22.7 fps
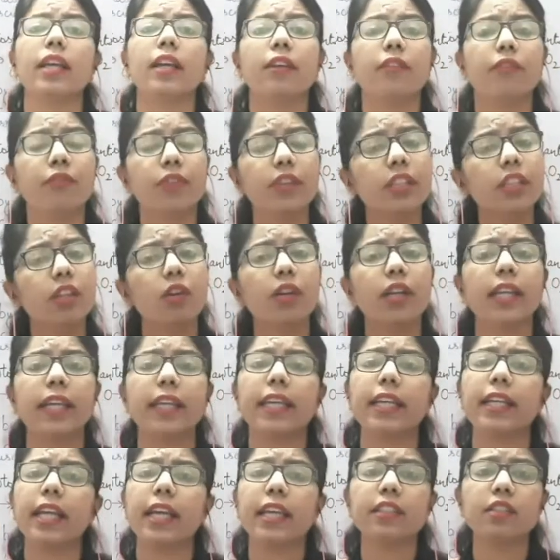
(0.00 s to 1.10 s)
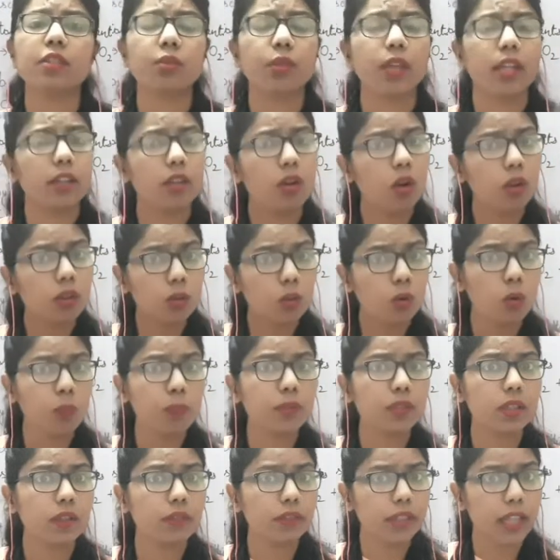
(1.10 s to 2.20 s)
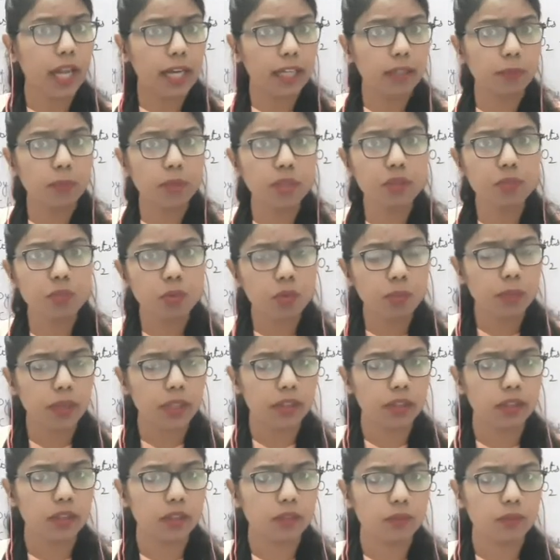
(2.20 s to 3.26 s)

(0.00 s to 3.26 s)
with your naked eyes, you cannot observe that much movement.